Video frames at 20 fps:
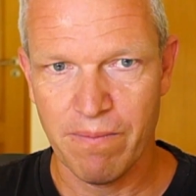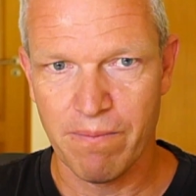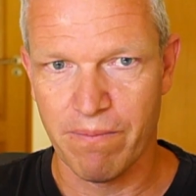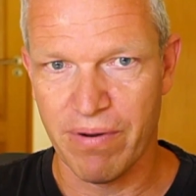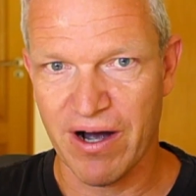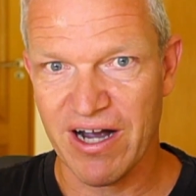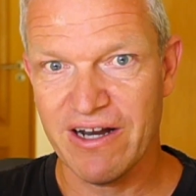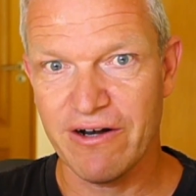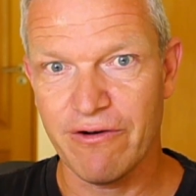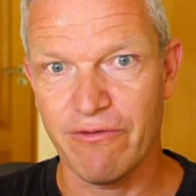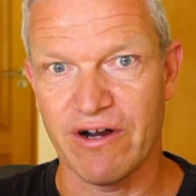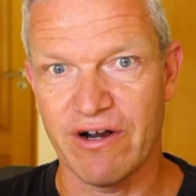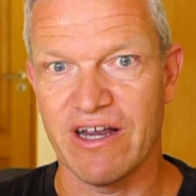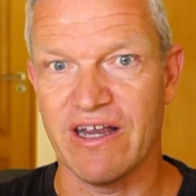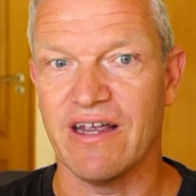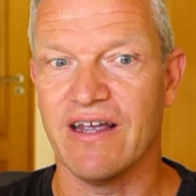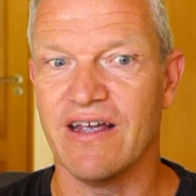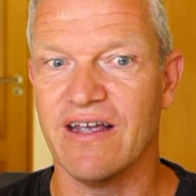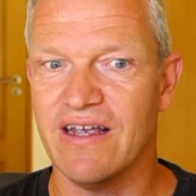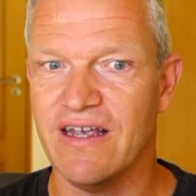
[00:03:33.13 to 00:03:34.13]
By the
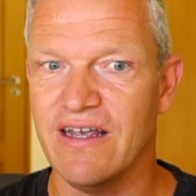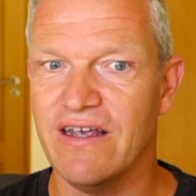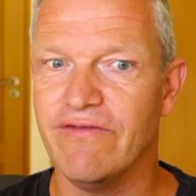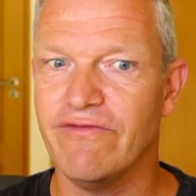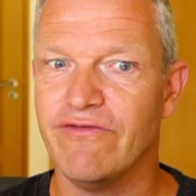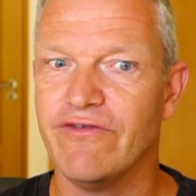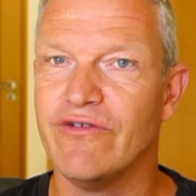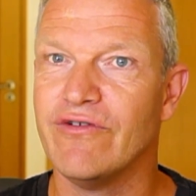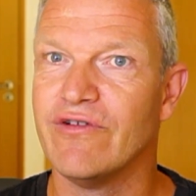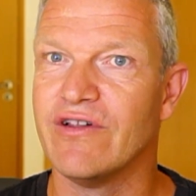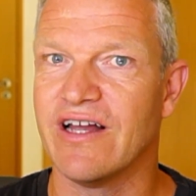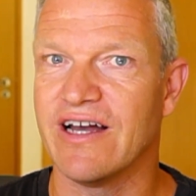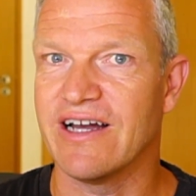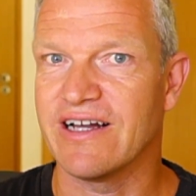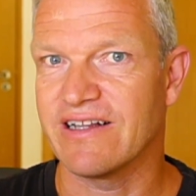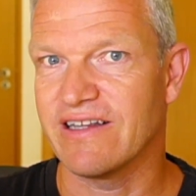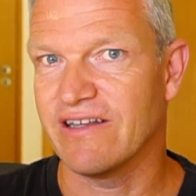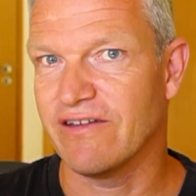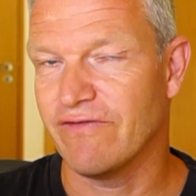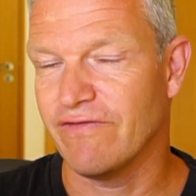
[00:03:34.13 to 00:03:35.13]
way, if you
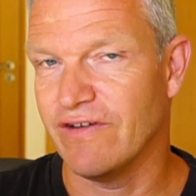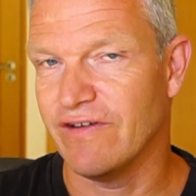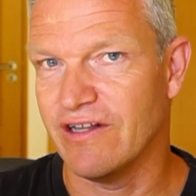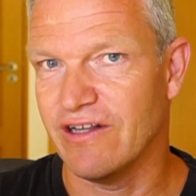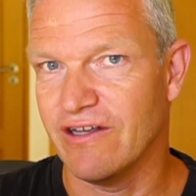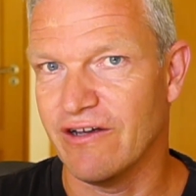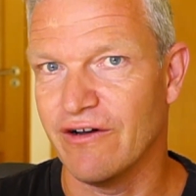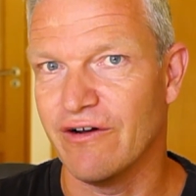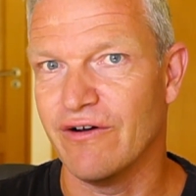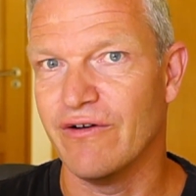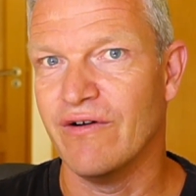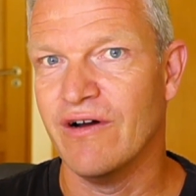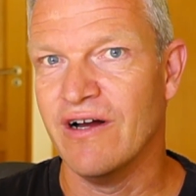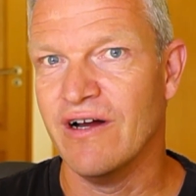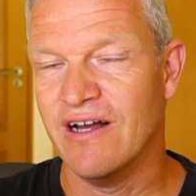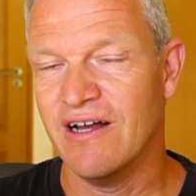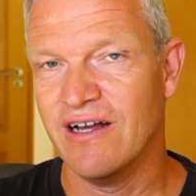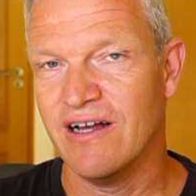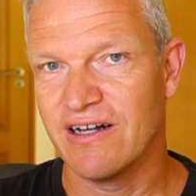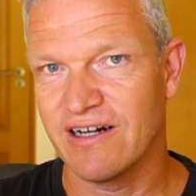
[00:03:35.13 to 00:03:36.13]
like this video,
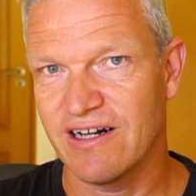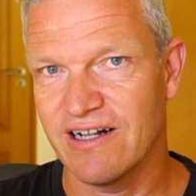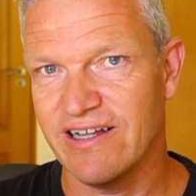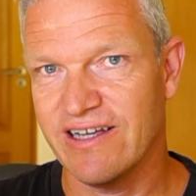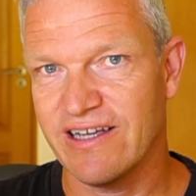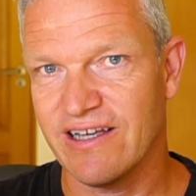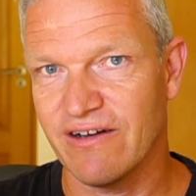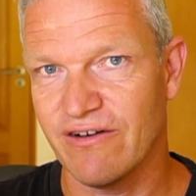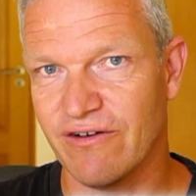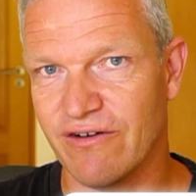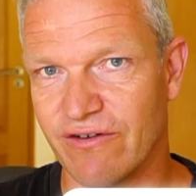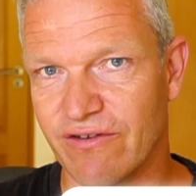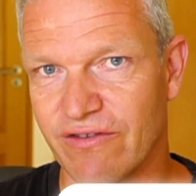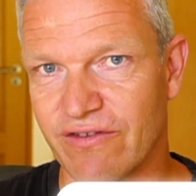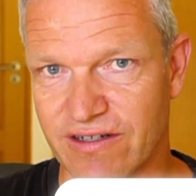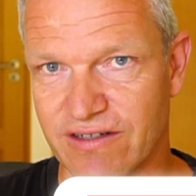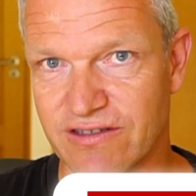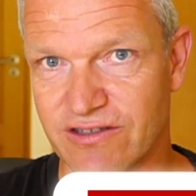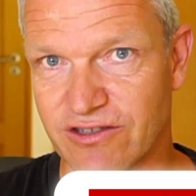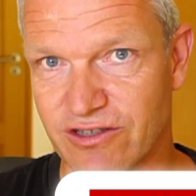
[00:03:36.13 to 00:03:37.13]
click
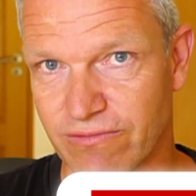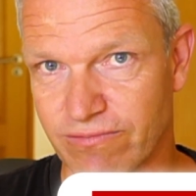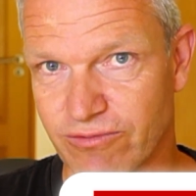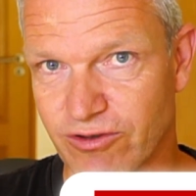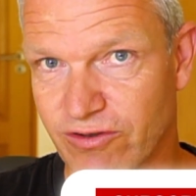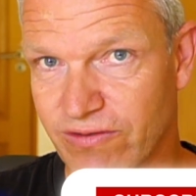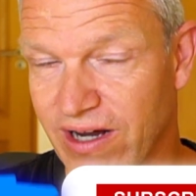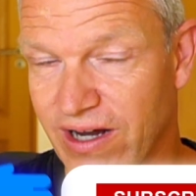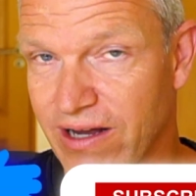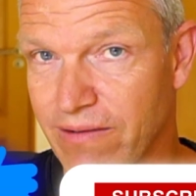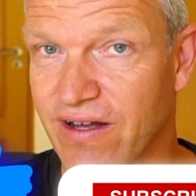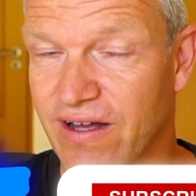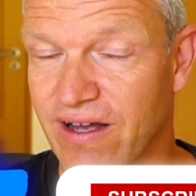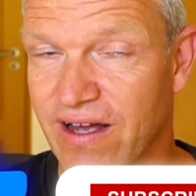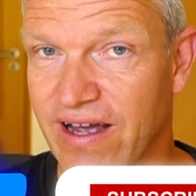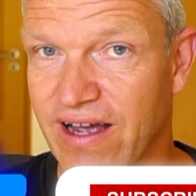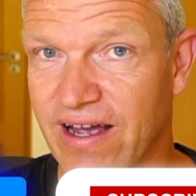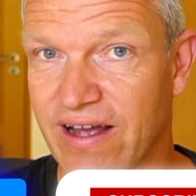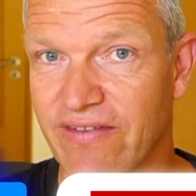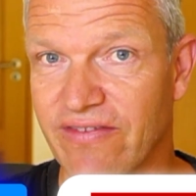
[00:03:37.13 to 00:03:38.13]
on subscribe
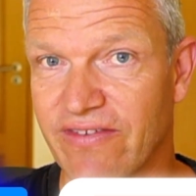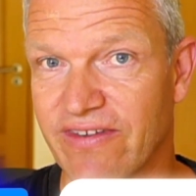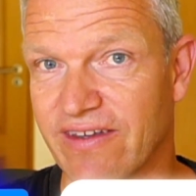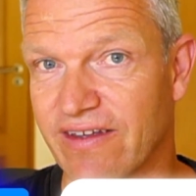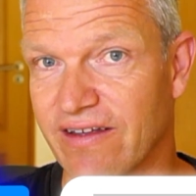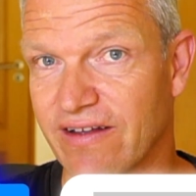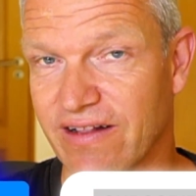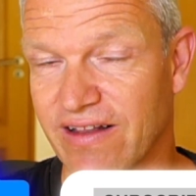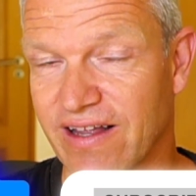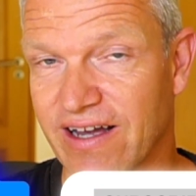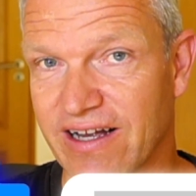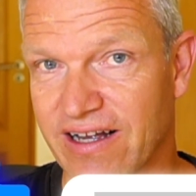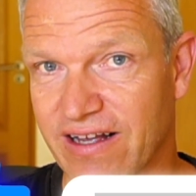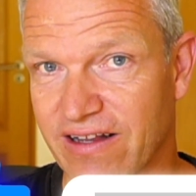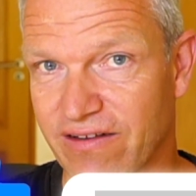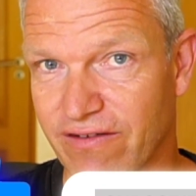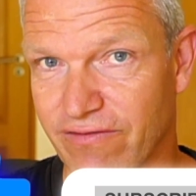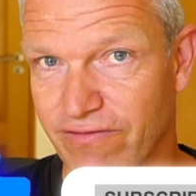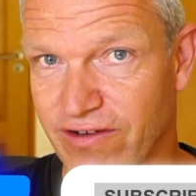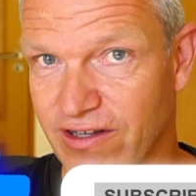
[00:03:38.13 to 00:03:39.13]
and
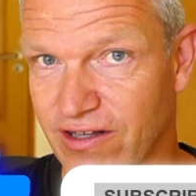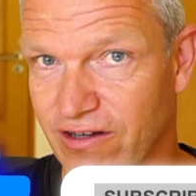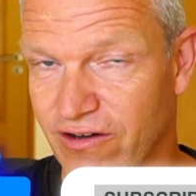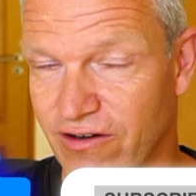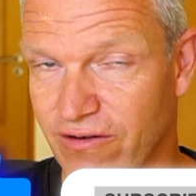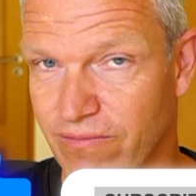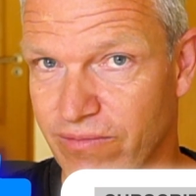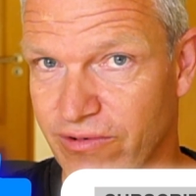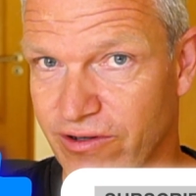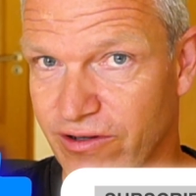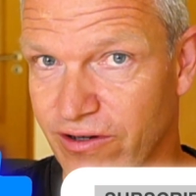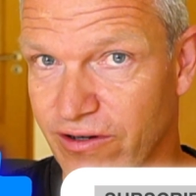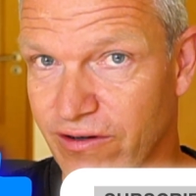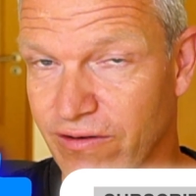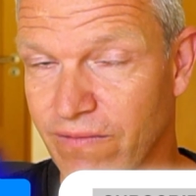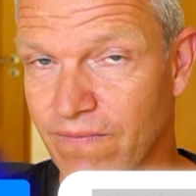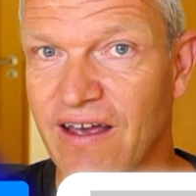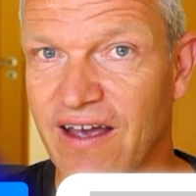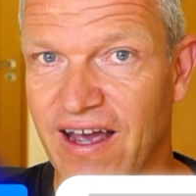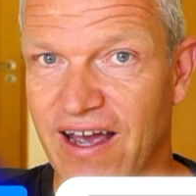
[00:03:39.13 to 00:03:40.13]
like the video
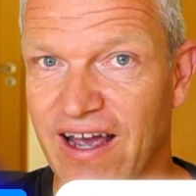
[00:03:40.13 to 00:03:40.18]
below.